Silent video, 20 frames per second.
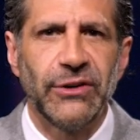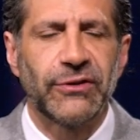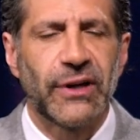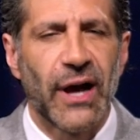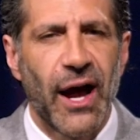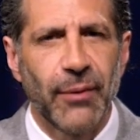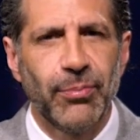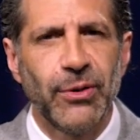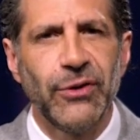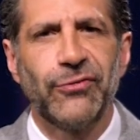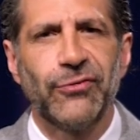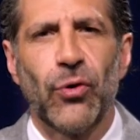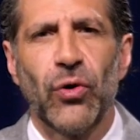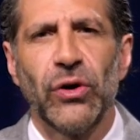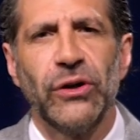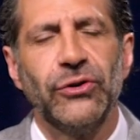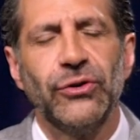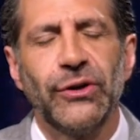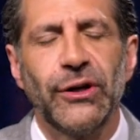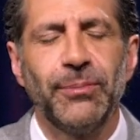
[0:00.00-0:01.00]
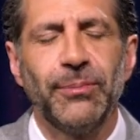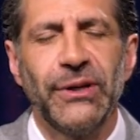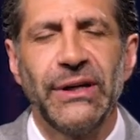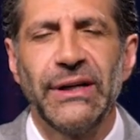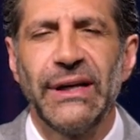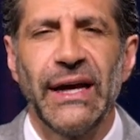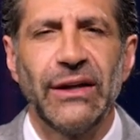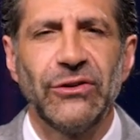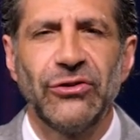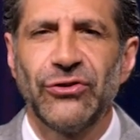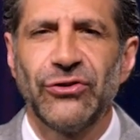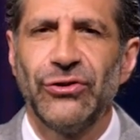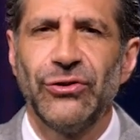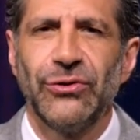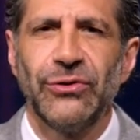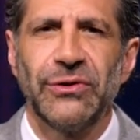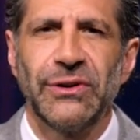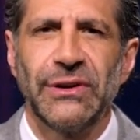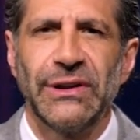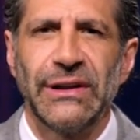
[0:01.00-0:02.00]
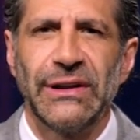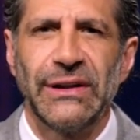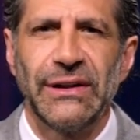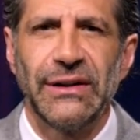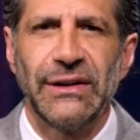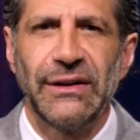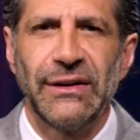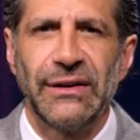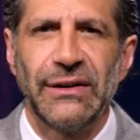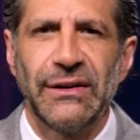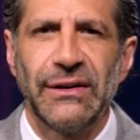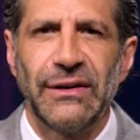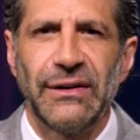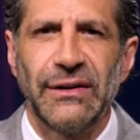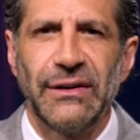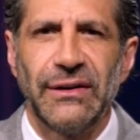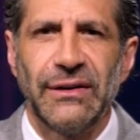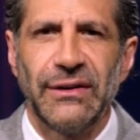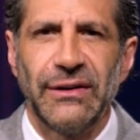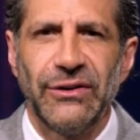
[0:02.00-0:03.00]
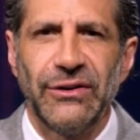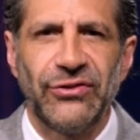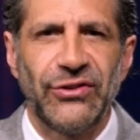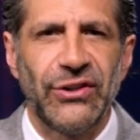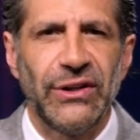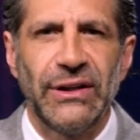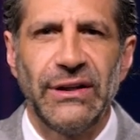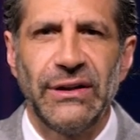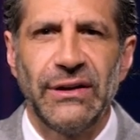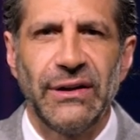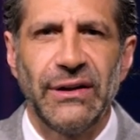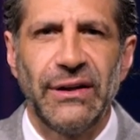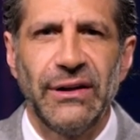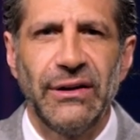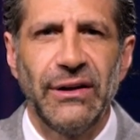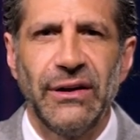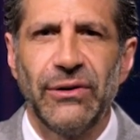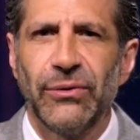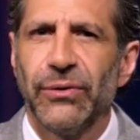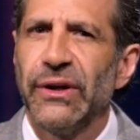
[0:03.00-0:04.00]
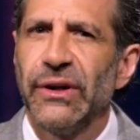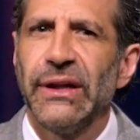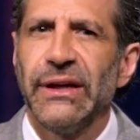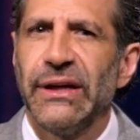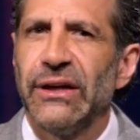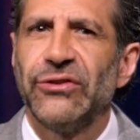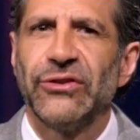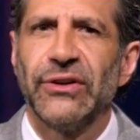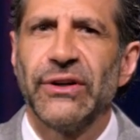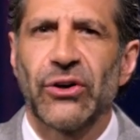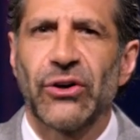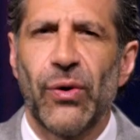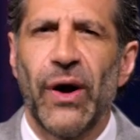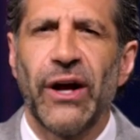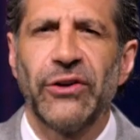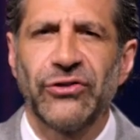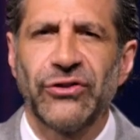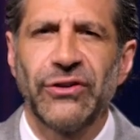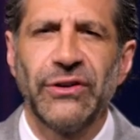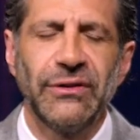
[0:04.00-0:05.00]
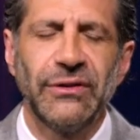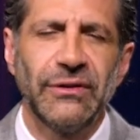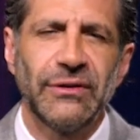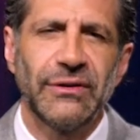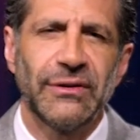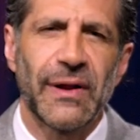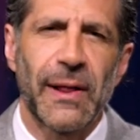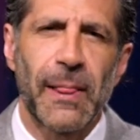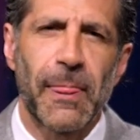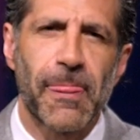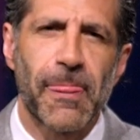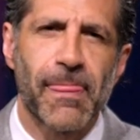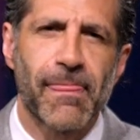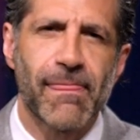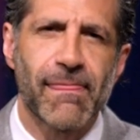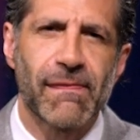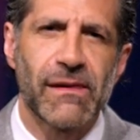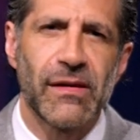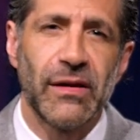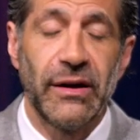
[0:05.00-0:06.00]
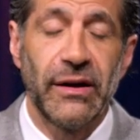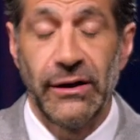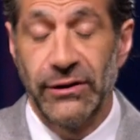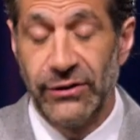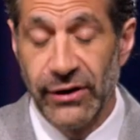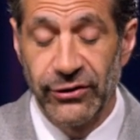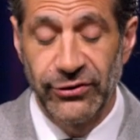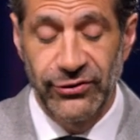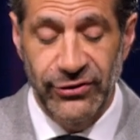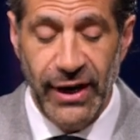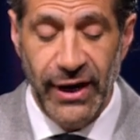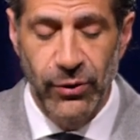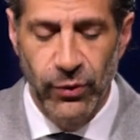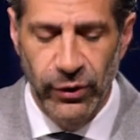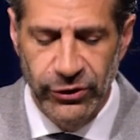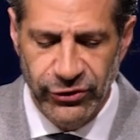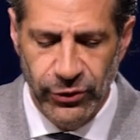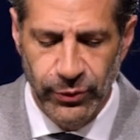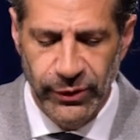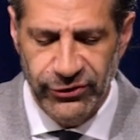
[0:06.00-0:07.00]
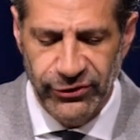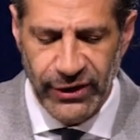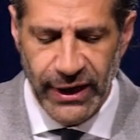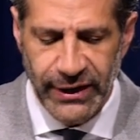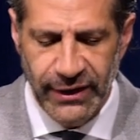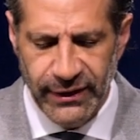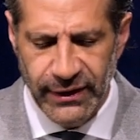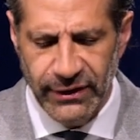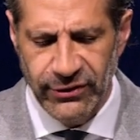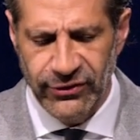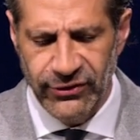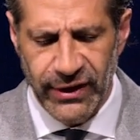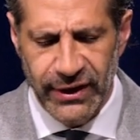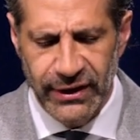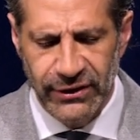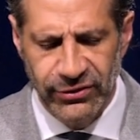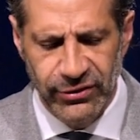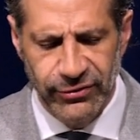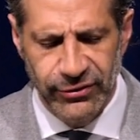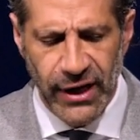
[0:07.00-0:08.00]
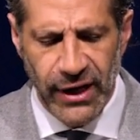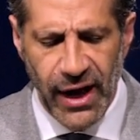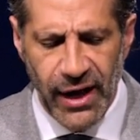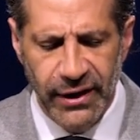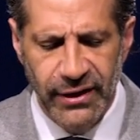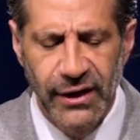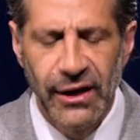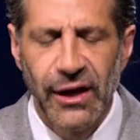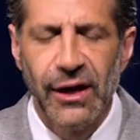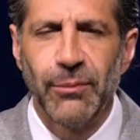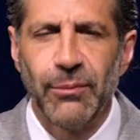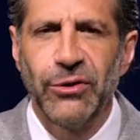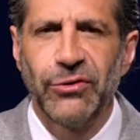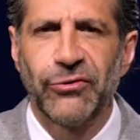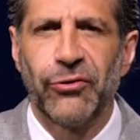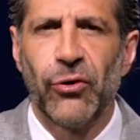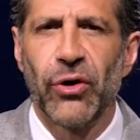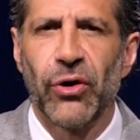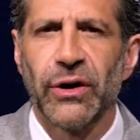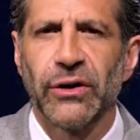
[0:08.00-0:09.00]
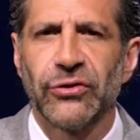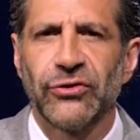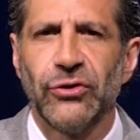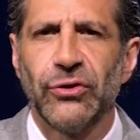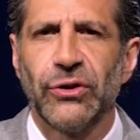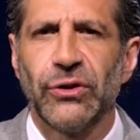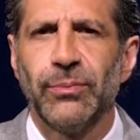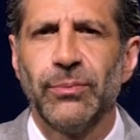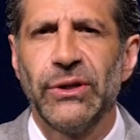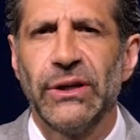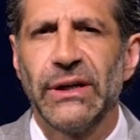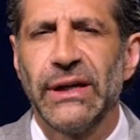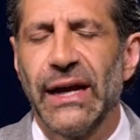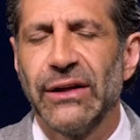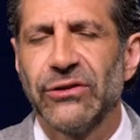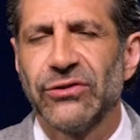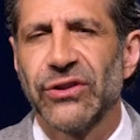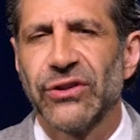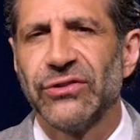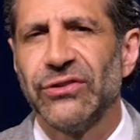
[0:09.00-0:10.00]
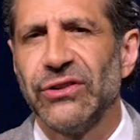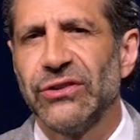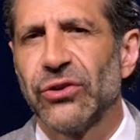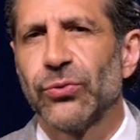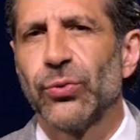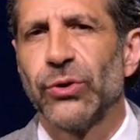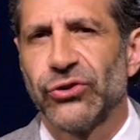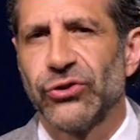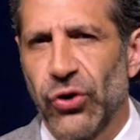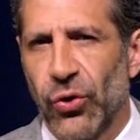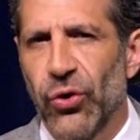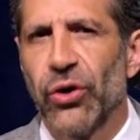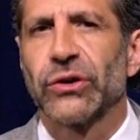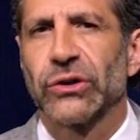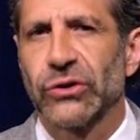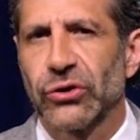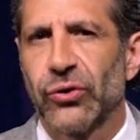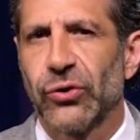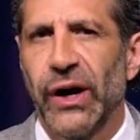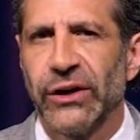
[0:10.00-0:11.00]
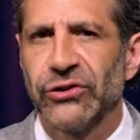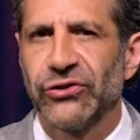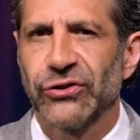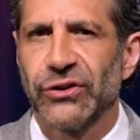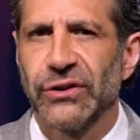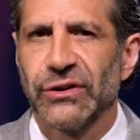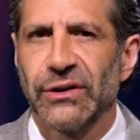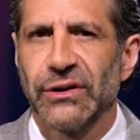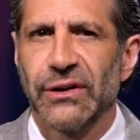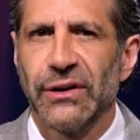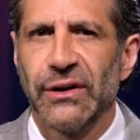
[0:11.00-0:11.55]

If God be for you, who can be against you? You see, it really isn't a question. He does say, what shall we say to these things? If God be for us, who can be against us? It's a rhetorical question.